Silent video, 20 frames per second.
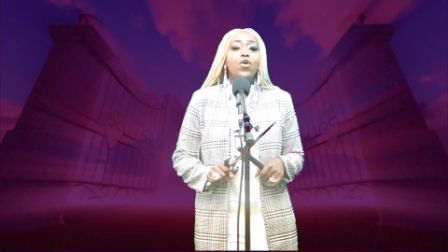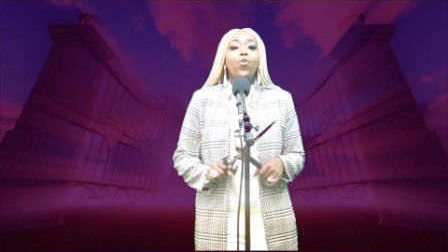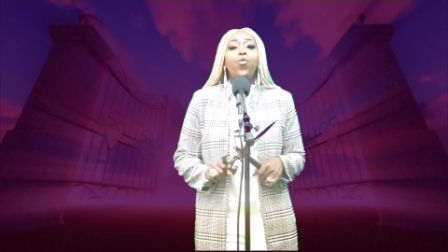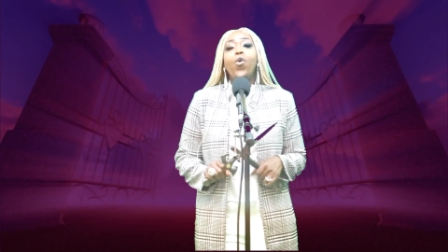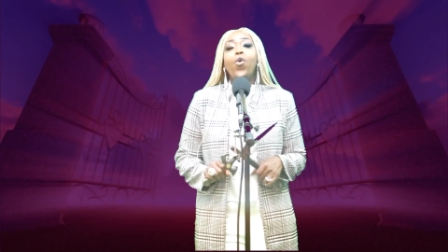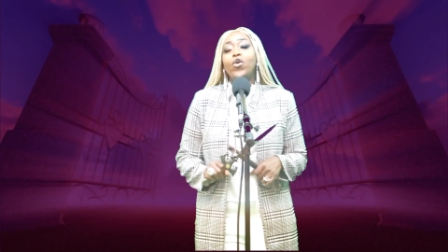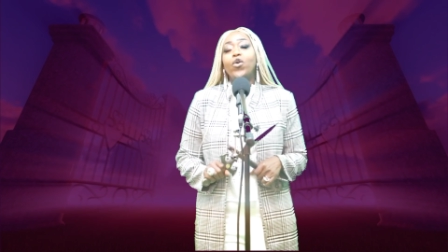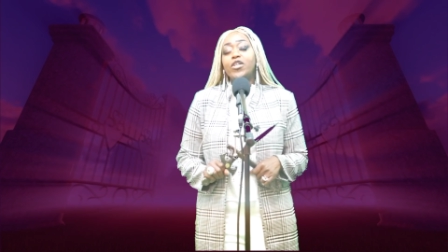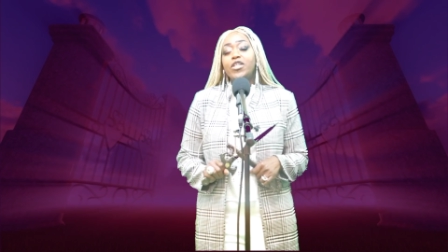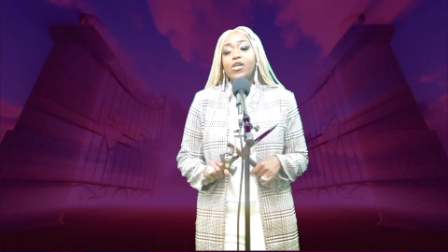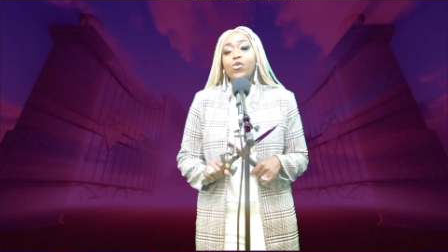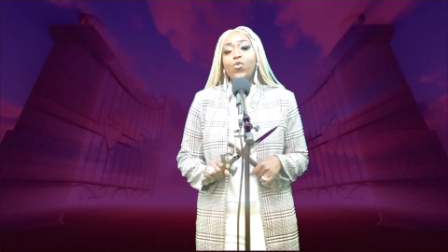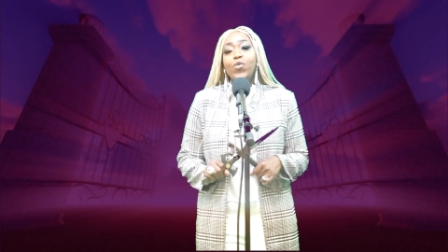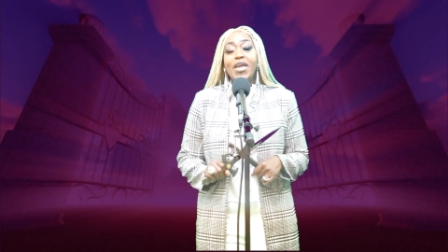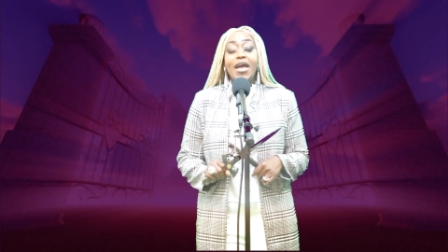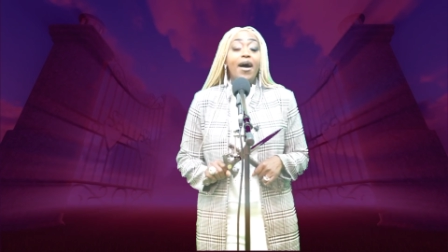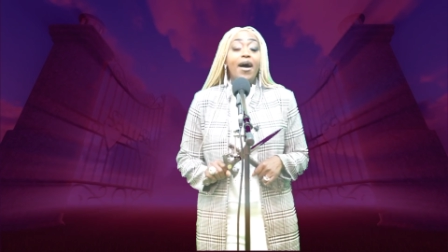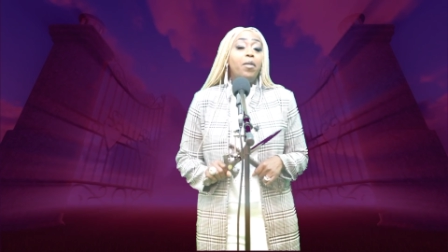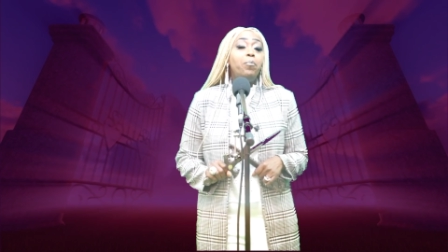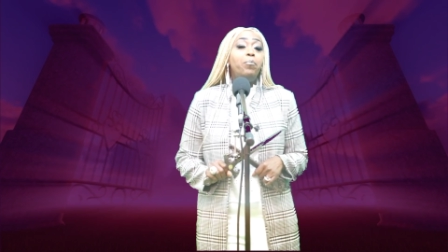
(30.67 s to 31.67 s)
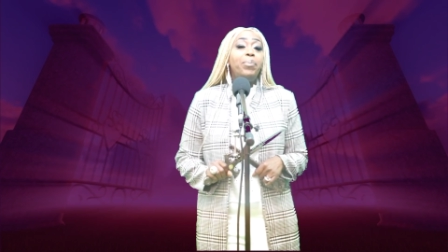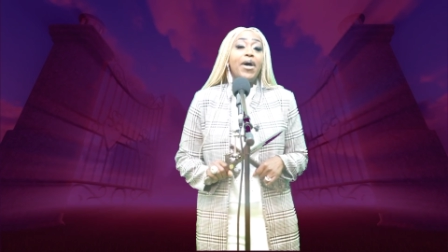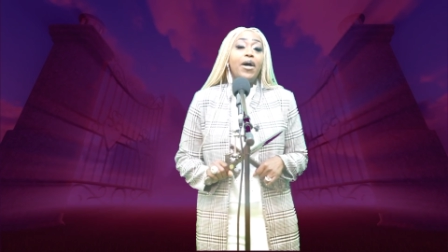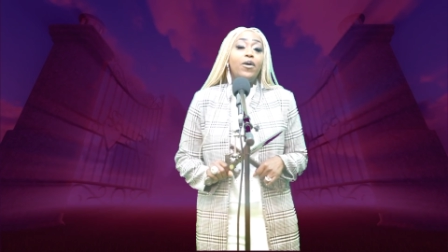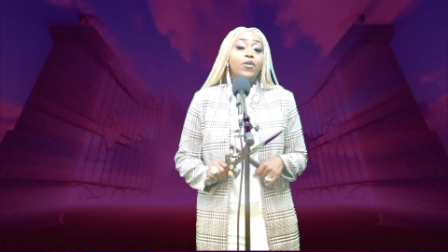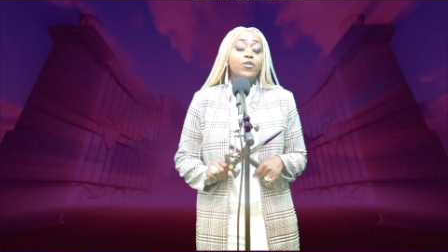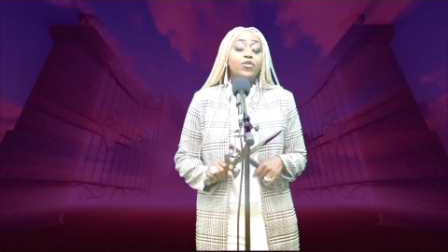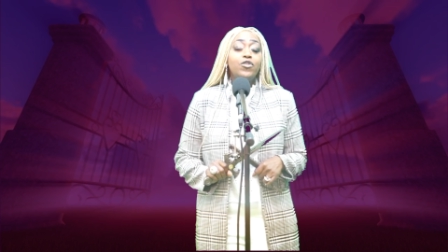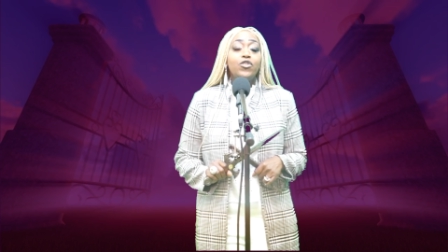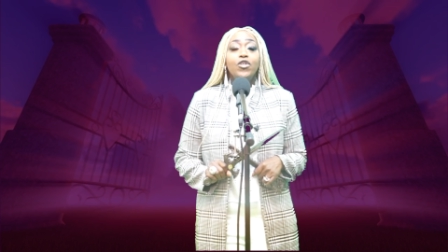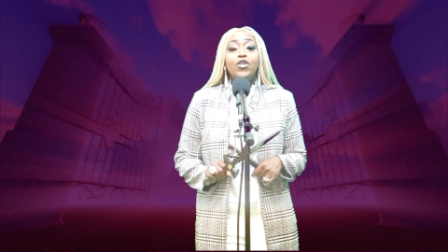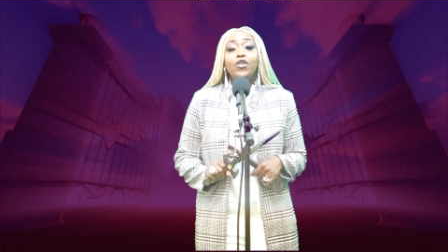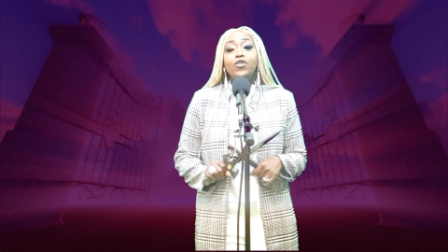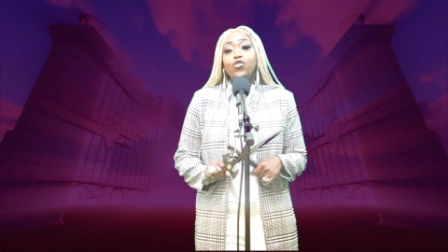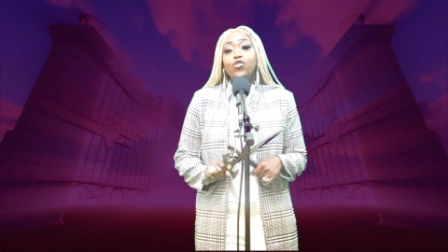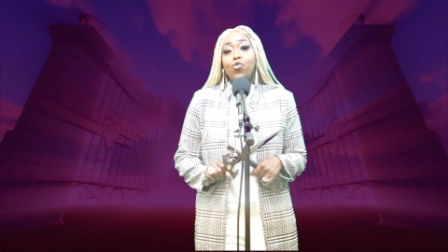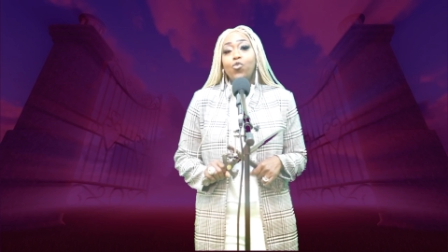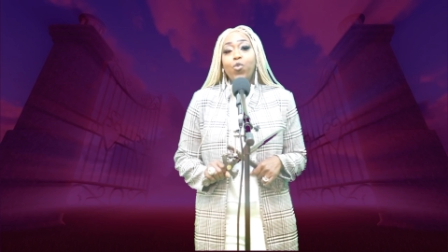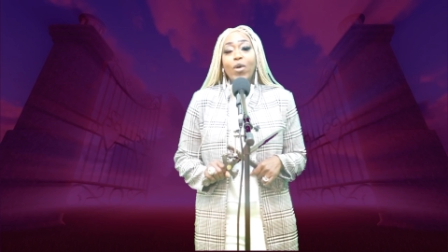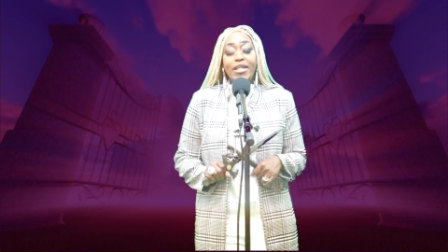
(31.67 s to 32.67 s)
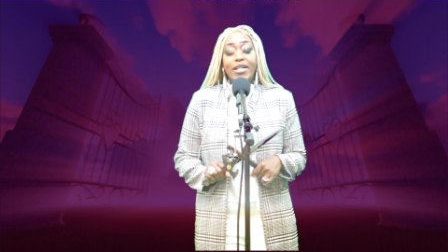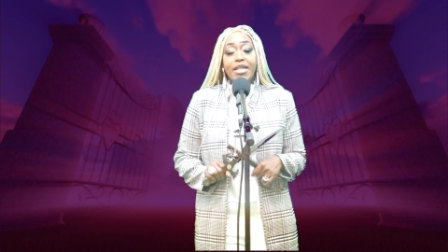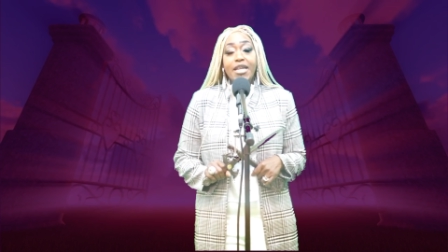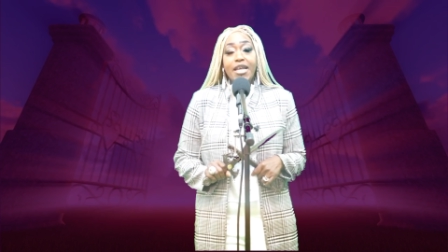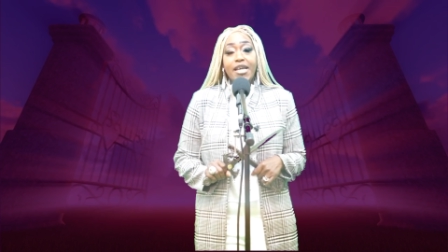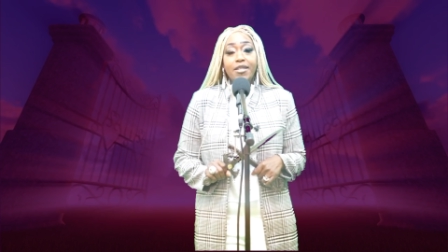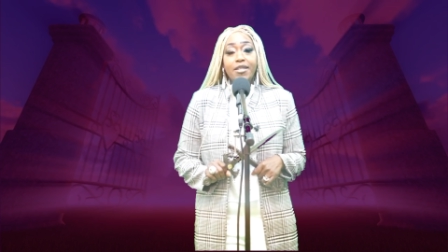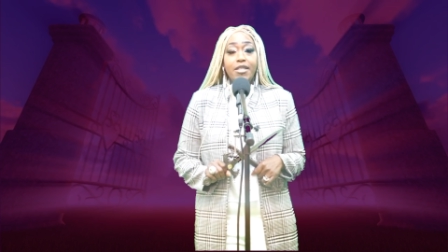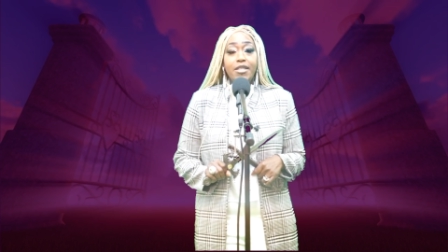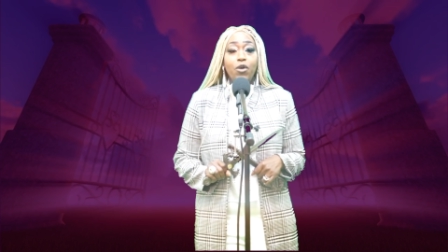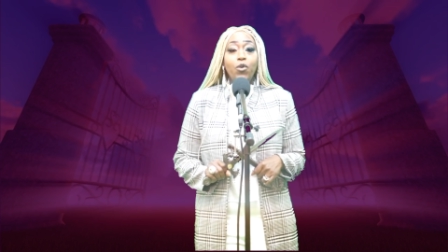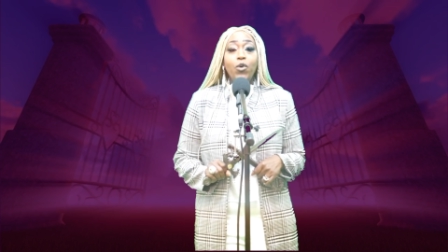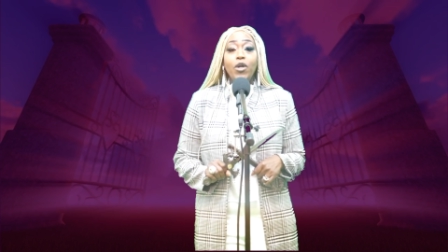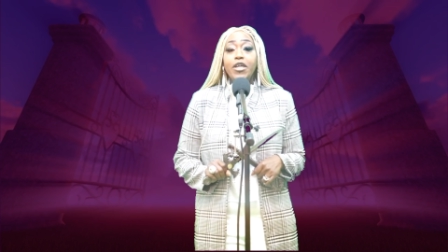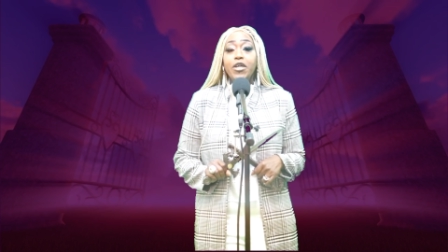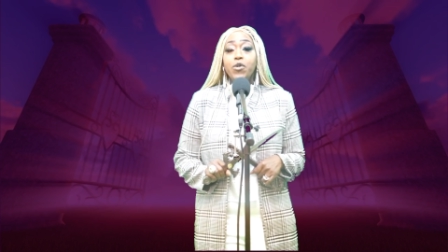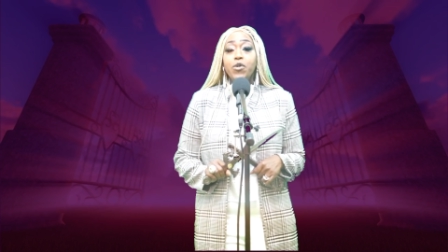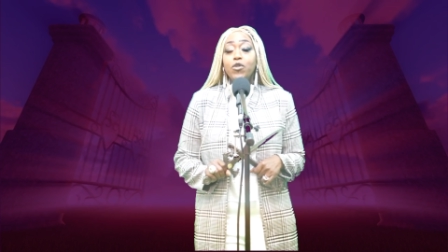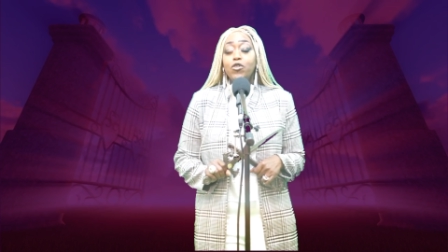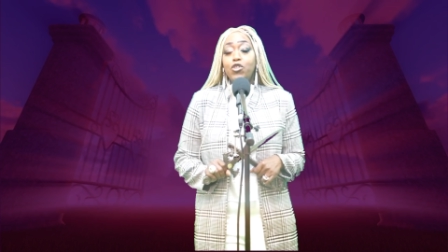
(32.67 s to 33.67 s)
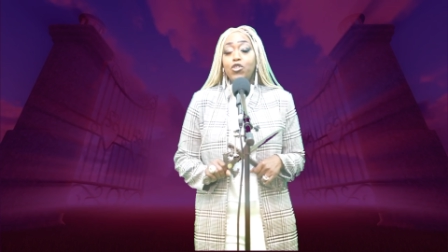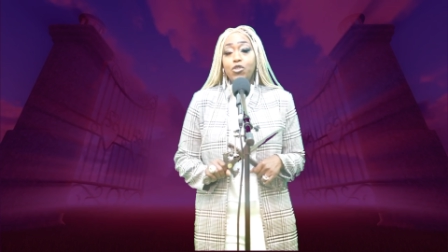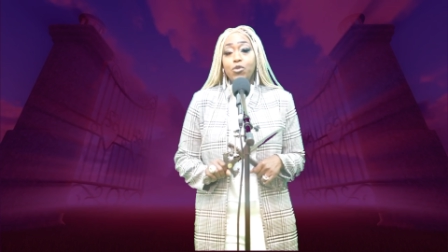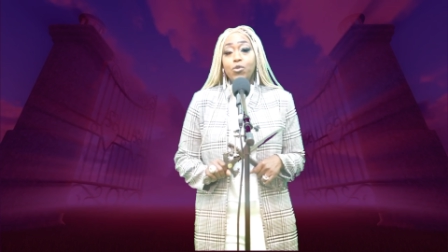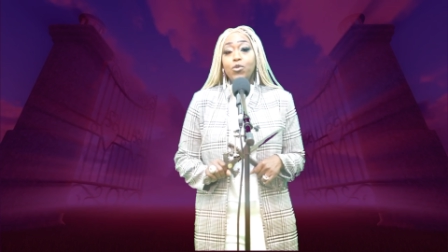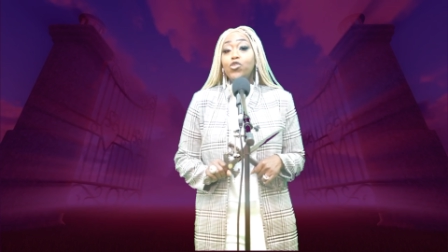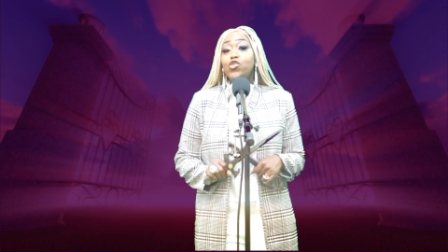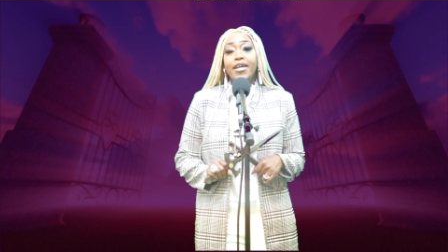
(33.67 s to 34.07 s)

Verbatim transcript: what we are about to witness the Holy Ghost do